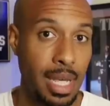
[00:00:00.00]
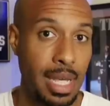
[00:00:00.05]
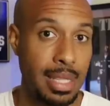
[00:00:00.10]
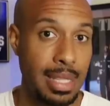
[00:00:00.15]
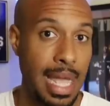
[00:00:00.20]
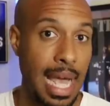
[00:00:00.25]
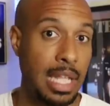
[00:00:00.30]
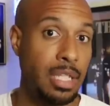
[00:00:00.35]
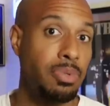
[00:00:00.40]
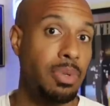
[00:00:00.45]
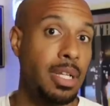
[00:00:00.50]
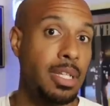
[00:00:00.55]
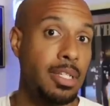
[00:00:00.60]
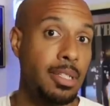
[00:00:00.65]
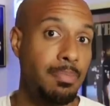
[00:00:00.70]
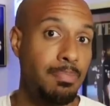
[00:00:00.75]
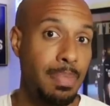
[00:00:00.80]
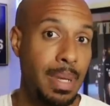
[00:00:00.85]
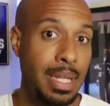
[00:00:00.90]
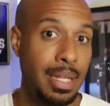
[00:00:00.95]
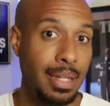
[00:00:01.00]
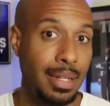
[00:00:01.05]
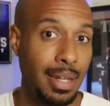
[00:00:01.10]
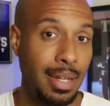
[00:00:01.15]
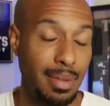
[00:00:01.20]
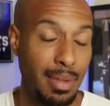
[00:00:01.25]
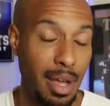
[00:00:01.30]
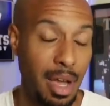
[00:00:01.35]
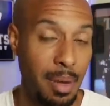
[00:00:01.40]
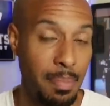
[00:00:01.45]
And that's what has bitten
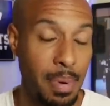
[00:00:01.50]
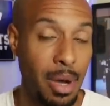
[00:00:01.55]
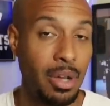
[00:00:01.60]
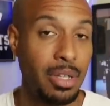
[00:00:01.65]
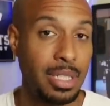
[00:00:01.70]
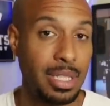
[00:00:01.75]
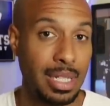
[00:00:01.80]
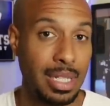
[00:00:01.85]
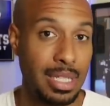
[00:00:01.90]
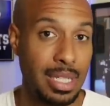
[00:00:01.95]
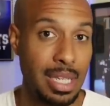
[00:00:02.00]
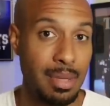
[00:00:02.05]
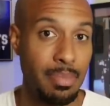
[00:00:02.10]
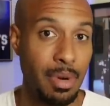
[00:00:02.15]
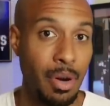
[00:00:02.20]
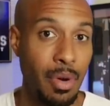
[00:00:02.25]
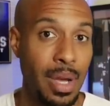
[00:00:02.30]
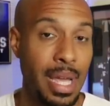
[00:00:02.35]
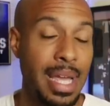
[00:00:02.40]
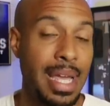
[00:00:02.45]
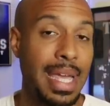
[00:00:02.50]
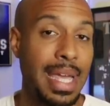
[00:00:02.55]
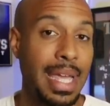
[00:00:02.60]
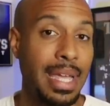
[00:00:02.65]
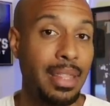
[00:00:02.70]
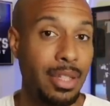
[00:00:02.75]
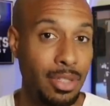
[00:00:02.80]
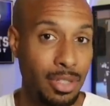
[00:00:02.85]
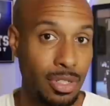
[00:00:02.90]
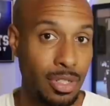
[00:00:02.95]
Paulson Adebo
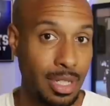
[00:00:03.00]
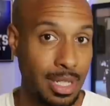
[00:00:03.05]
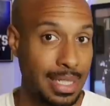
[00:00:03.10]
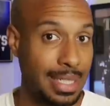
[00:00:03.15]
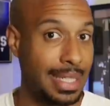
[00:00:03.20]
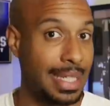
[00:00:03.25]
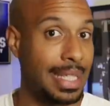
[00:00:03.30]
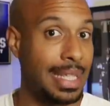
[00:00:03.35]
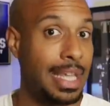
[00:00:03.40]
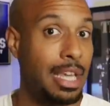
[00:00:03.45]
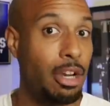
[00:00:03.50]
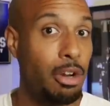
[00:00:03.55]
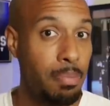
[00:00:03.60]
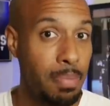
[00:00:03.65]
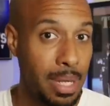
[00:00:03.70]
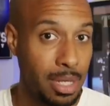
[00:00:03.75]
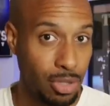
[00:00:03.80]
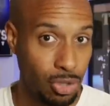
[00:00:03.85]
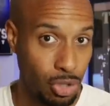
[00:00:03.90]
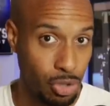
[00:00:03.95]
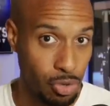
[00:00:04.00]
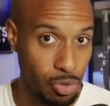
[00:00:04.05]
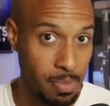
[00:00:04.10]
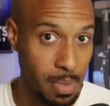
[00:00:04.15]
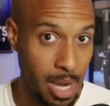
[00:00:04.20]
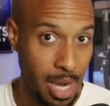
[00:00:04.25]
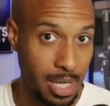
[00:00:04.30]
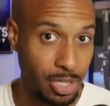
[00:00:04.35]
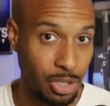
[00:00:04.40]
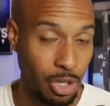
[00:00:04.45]
in the tuchus a little bit too
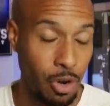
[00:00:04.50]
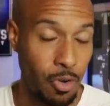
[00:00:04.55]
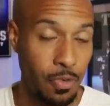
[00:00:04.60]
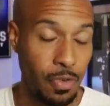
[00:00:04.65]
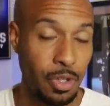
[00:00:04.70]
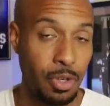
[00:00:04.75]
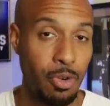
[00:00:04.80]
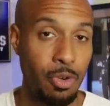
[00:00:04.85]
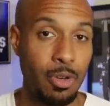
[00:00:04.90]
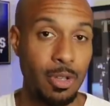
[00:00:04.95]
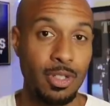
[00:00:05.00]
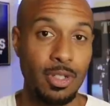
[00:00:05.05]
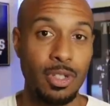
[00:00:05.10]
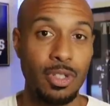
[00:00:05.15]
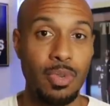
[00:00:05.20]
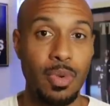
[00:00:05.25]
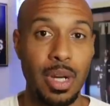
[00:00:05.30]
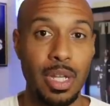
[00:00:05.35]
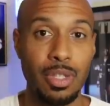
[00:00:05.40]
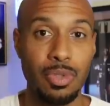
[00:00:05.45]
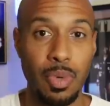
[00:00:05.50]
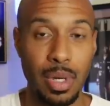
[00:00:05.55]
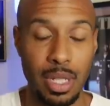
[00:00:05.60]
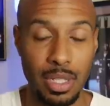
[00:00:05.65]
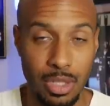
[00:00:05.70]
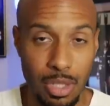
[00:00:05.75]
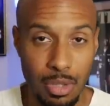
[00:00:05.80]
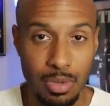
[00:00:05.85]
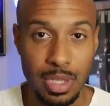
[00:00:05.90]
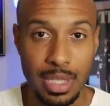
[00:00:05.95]
much over the course of the
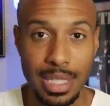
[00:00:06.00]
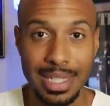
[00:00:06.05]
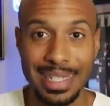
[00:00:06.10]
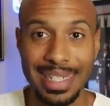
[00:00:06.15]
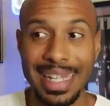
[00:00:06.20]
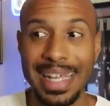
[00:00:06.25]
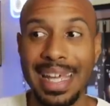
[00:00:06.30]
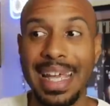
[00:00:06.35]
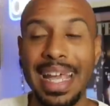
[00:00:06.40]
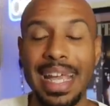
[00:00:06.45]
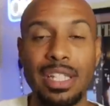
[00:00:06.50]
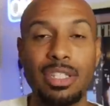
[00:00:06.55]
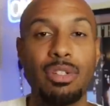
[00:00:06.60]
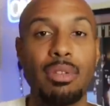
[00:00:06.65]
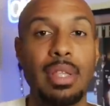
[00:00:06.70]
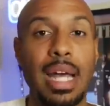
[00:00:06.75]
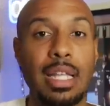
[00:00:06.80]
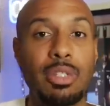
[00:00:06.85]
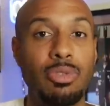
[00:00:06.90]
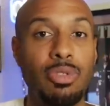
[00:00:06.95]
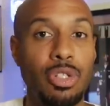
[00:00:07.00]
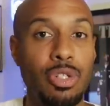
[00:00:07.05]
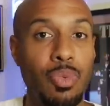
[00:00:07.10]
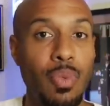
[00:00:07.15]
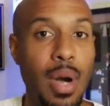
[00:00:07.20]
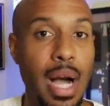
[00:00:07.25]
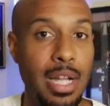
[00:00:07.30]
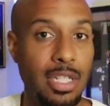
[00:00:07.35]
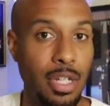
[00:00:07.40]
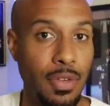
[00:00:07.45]
2022 season. And so that's what you're
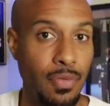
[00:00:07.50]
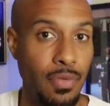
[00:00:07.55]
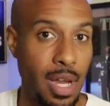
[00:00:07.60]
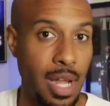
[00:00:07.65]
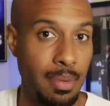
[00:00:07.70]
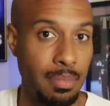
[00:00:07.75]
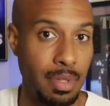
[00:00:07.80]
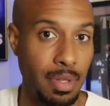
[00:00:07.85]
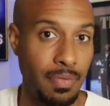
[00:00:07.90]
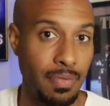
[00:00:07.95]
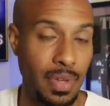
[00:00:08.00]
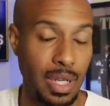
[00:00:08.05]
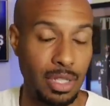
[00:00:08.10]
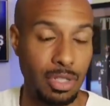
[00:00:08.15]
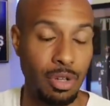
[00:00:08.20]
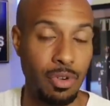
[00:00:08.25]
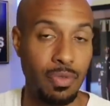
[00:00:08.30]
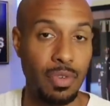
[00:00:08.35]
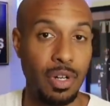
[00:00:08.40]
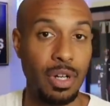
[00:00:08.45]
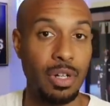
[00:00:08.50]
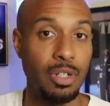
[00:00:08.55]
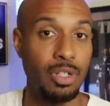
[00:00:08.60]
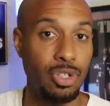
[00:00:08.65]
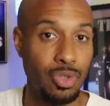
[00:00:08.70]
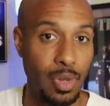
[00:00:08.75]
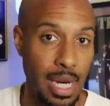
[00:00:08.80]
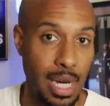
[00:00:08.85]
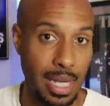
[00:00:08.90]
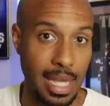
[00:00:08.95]
watching for him to fix over
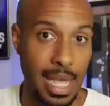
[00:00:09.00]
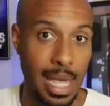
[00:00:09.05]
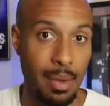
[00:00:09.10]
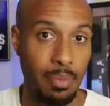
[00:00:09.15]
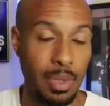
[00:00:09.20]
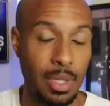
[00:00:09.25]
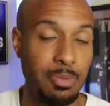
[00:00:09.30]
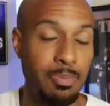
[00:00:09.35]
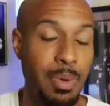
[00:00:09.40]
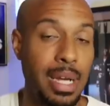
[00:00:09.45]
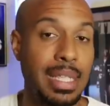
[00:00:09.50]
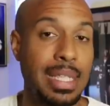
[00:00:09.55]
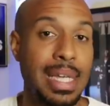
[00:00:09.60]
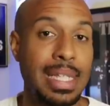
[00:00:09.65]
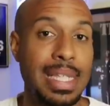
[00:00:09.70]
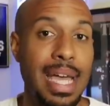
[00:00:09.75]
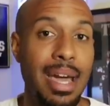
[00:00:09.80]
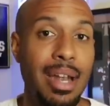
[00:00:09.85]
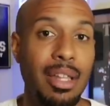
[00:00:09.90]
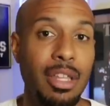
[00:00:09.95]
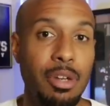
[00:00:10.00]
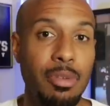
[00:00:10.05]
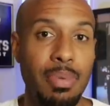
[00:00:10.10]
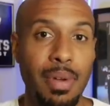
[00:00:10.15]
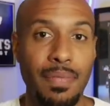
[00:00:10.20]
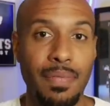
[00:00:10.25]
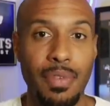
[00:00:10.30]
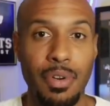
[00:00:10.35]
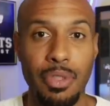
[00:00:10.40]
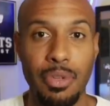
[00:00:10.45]
training camp. Let's break that down a little
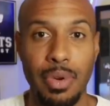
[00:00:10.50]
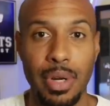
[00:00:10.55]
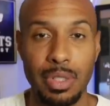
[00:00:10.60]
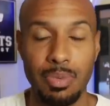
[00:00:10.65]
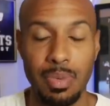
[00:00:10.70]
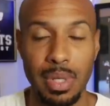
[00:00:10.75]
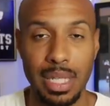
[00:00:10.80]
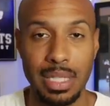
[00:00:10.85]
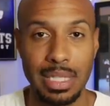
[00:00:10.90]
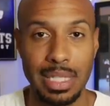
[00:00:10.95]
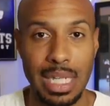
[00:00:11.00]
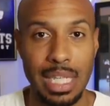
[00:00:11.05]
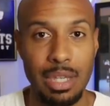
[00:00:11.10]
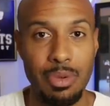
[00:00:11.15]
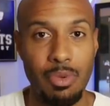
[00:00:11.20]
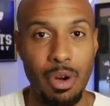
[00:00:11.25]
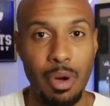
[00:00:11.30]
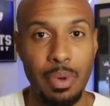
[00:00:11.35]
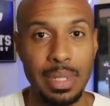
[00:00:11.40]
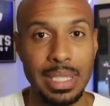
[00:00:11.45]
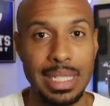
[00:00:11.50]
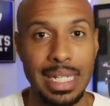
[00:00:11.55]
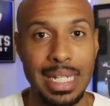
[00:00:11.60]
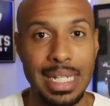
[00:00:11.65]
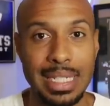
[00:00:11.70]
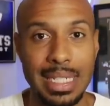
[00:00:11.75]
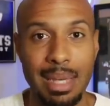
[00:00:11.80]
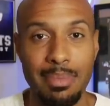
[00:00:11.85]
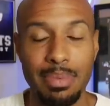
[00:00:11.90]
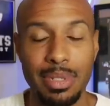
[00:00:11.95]
bit further as we continue on with
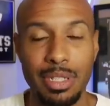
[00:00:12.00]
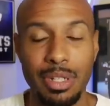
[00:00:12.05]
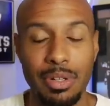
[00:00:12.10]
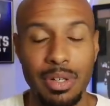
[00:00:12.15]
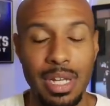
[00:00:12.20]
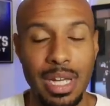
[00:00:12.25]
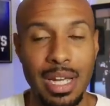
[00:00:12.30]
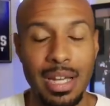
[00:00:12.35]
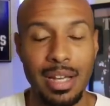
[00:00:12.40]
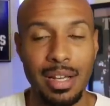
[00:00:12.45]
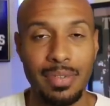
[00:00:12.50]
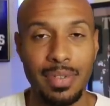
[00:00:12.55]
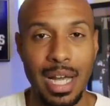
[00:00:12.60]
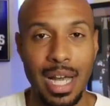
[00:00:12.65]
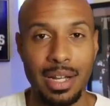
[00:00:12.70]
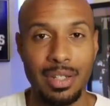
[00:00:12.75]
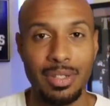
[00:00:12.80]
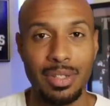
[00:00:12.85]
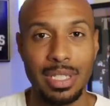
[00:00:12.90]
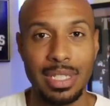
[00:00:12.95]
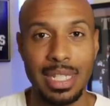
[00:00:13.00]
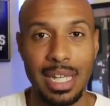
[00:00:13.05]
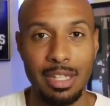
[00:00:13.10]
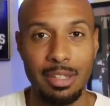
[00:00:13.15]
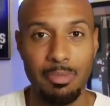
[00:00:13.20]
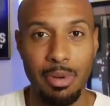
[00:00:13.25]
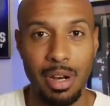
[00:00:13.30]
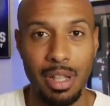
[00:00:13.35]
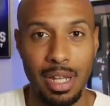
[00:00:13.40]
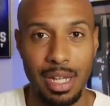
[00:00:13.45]
today's episode of Locked On Saints,
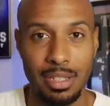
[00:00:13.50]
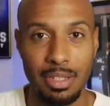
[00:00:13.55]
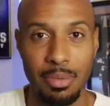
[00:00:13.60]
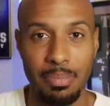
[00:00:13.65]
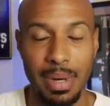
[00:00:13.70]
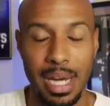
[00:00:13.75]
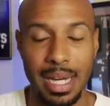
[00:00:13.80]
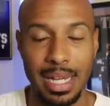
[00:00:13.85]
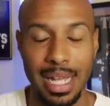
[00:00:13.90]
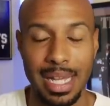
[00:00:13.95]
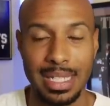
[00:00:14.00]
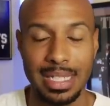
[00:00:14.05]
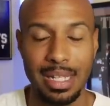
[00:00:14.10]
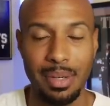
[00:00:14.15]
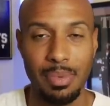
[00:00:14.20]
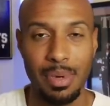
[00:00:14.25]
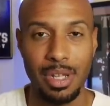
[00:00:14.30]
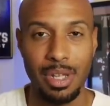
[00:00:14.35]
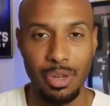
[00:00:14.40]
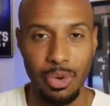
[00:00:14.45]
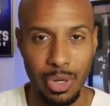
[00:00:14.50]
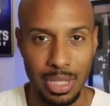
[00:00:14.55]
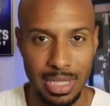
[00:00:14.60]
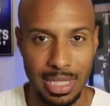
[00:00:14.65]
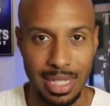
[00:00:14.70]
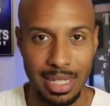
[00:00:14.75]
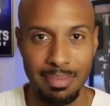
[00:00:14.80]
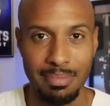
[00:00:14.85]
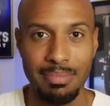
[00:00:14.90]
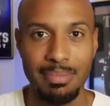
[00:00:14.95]
part of Locked On Podcast Network, your
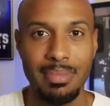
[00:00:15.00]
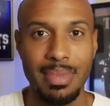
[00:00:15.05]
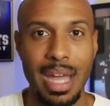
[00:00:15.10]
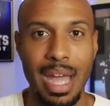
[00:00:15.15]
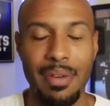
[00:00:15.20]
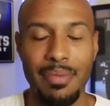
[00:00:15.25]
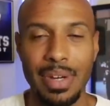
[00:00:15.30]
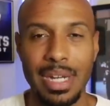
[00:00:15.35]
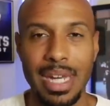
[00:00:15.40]
team every